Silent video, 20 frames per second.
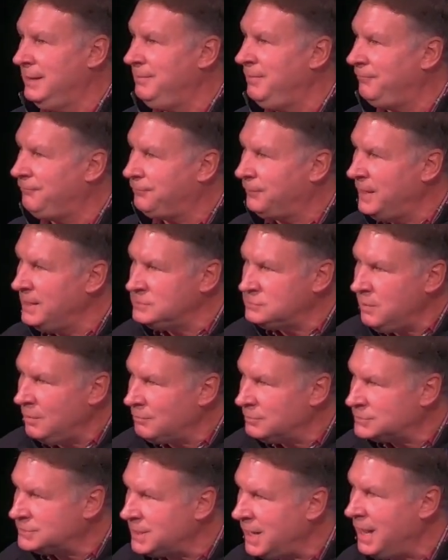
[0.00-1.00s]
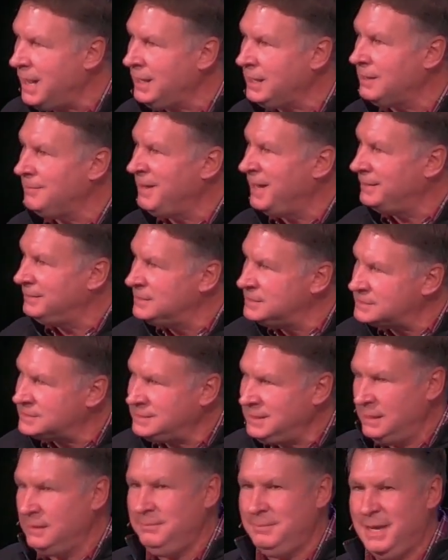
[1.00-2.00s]
But friends, what we're talking about in this
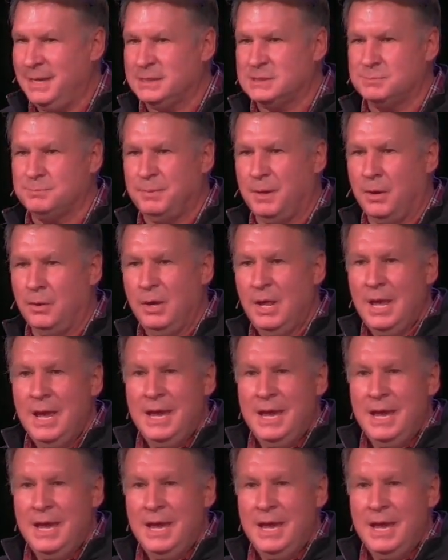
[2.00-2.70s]
Team Expo